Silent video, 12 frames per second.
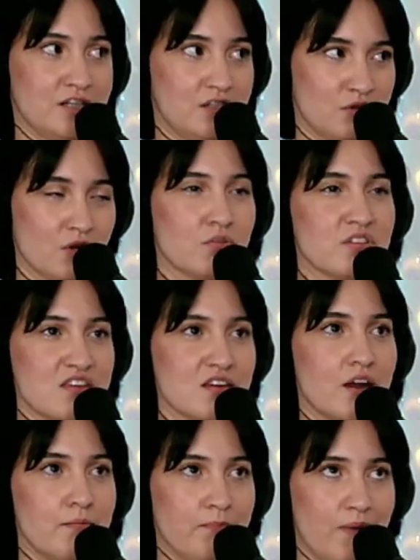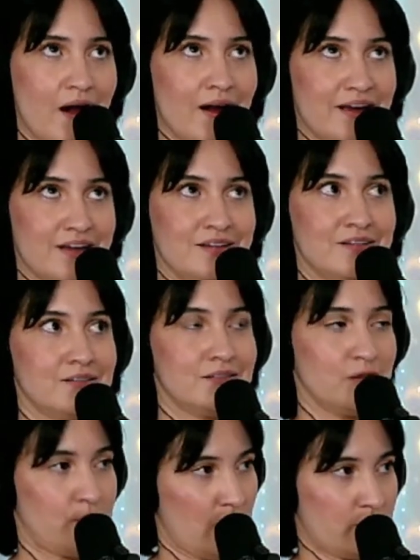do. The only thing I buy
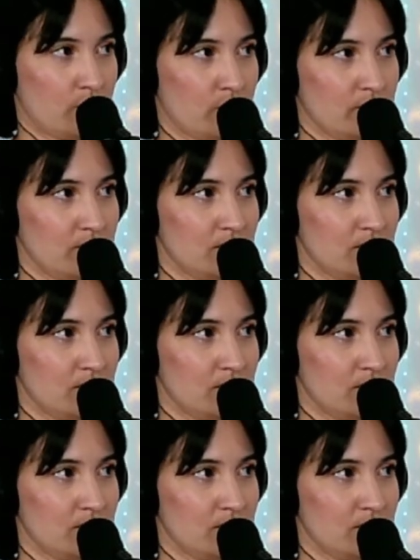is the popcorn.